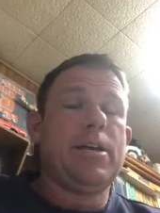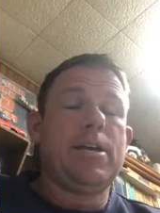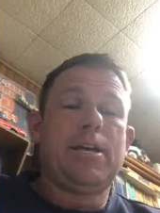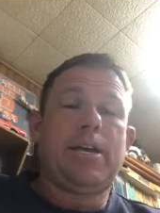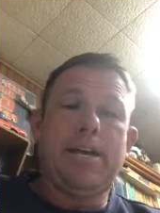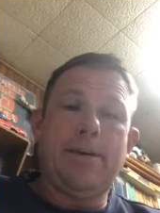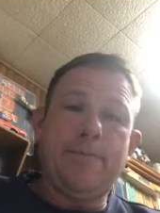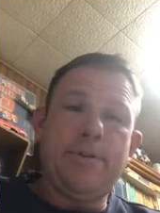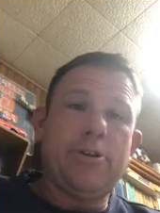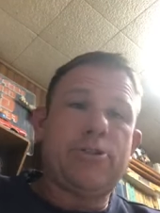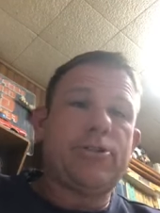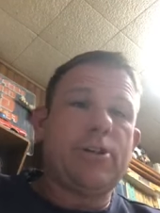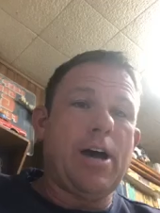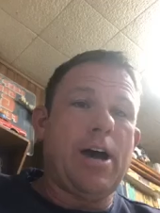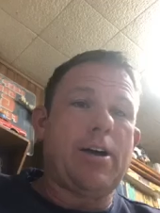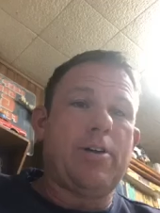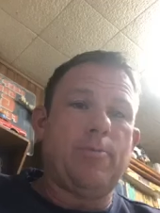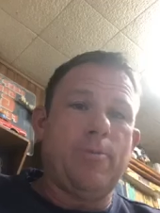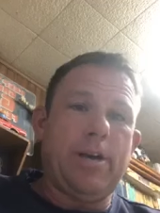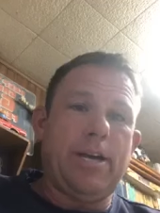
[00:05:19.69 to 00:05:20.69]
Give me a
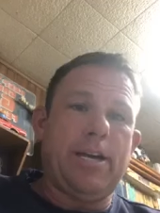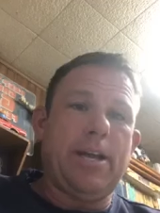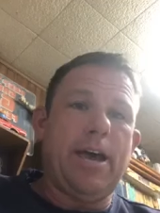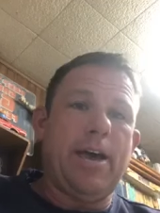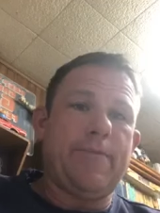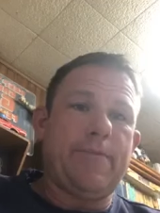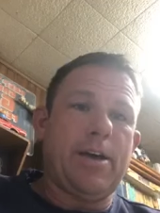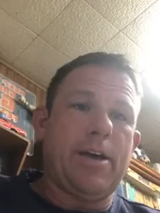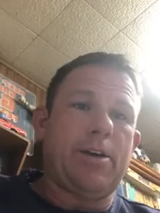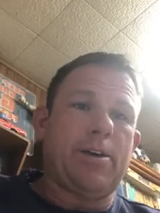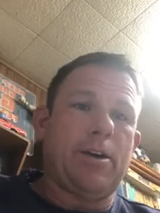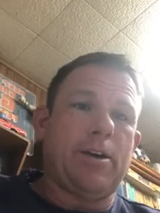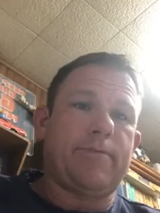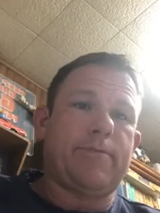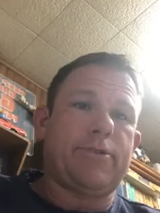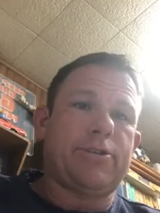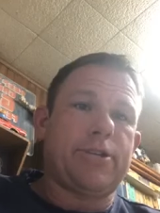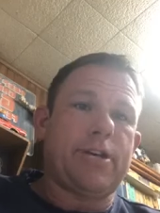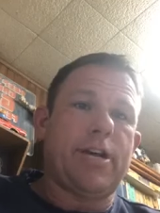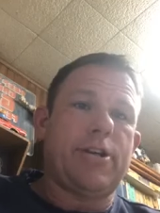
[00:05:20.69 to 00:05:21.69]
shout and we can have that
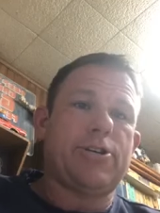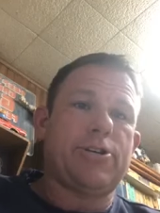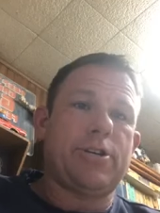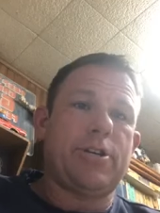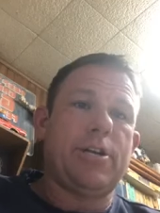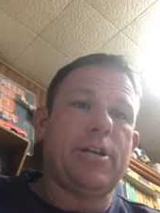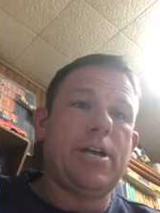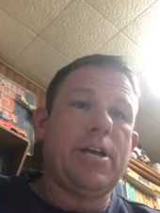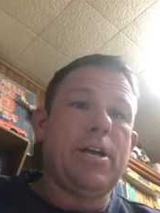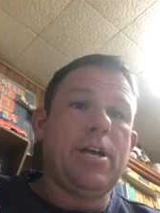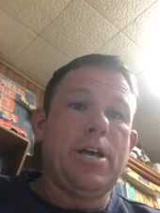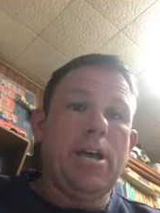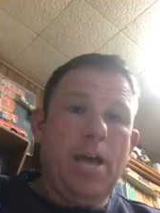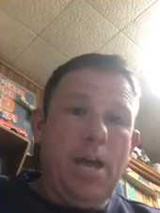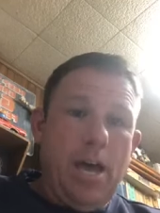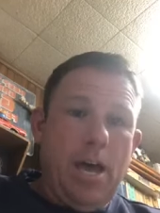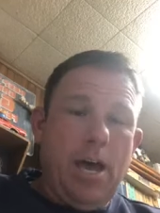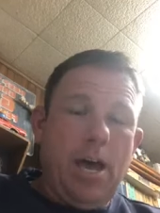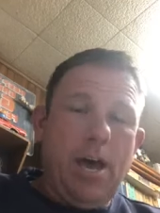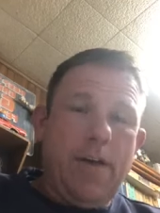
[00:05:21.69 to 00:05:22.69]
conversation.
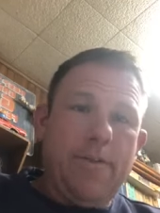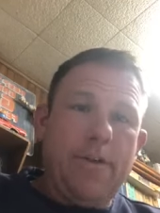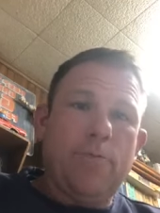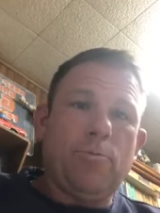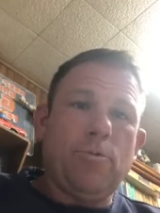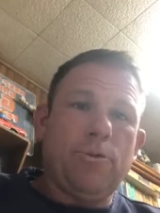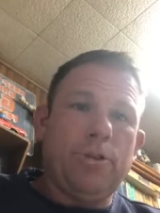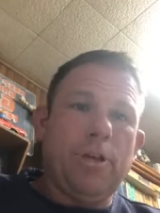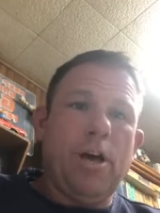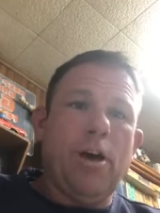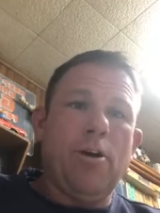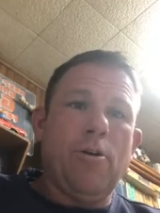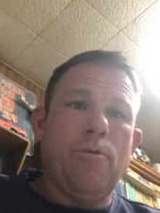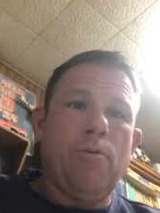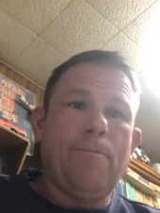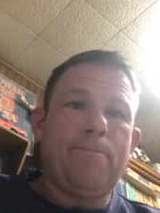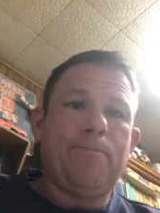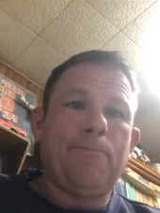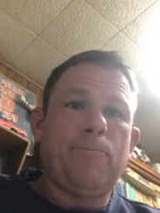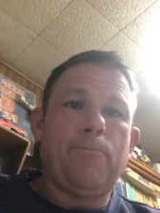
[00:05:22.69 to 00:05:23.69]
And then we'll
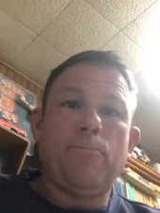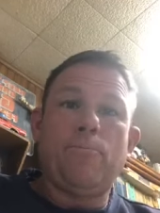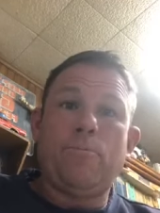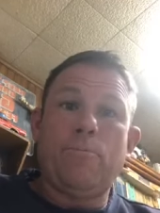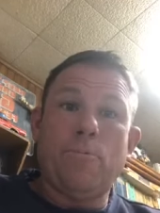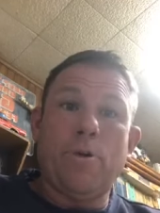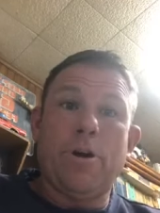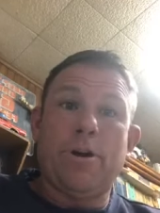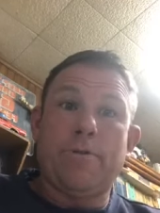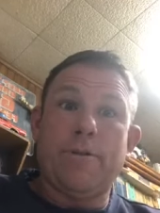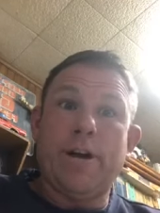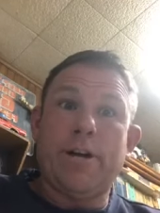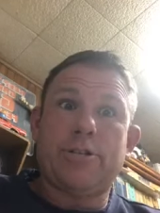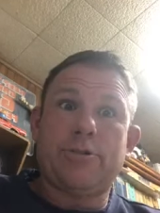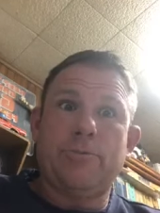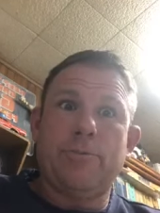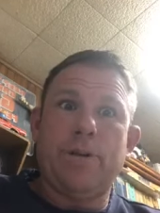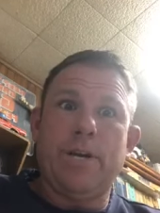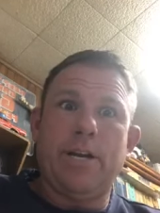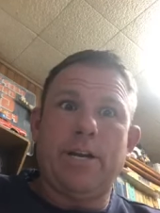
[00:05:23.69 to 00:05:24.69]
know what
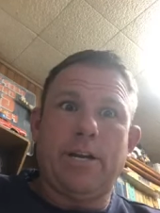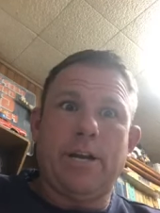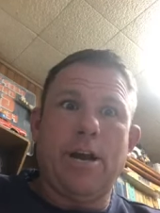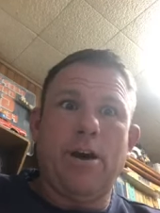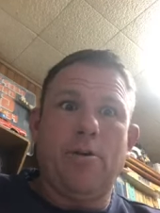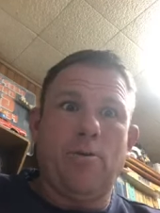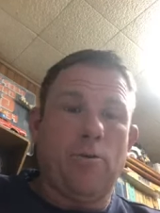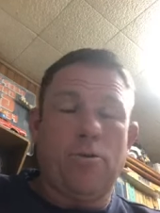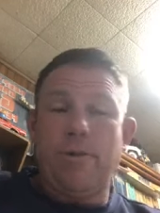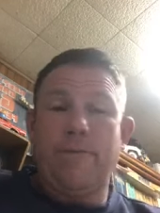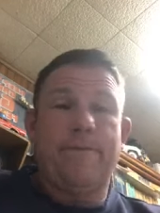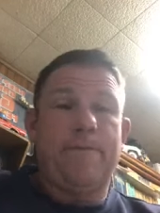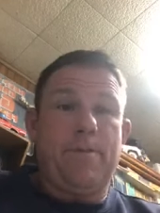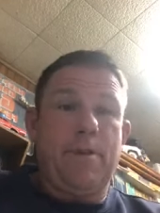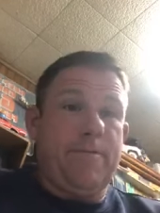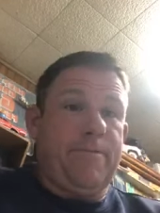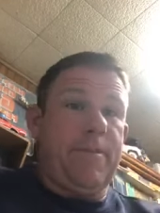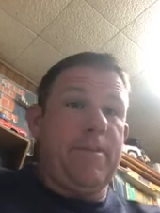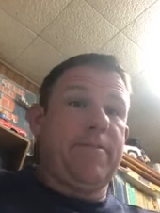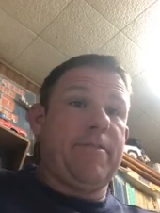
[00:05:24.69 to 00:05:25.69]
direction we need to go, or
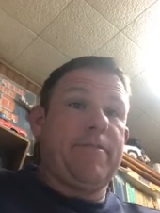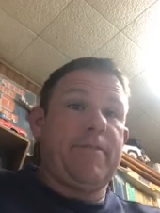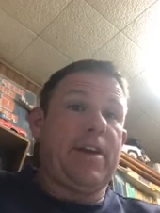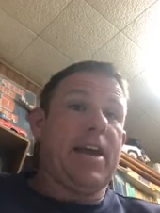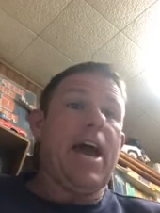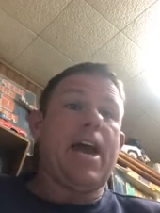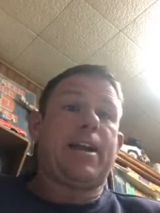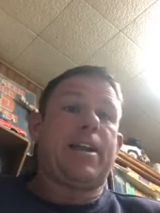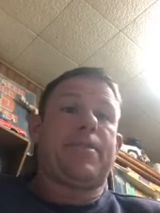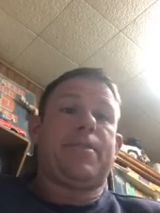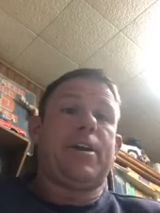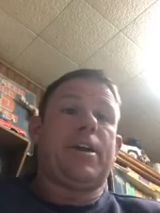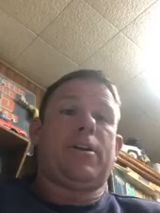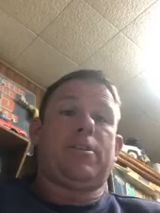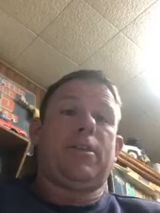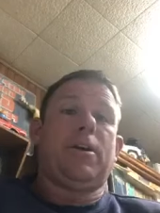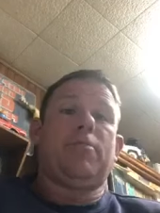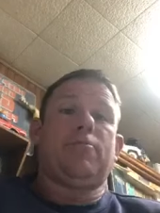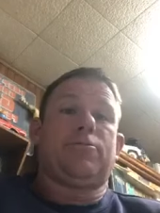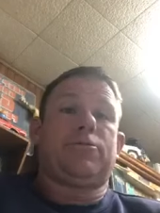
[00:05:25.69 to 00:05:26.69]
if you've even got anything
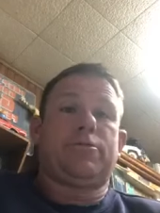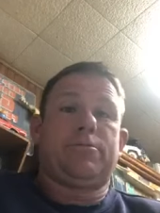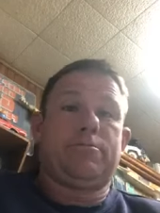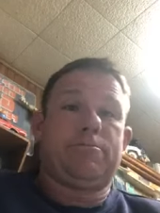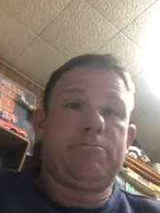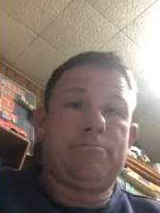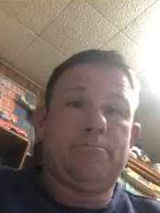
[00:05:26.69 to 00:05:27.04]
close.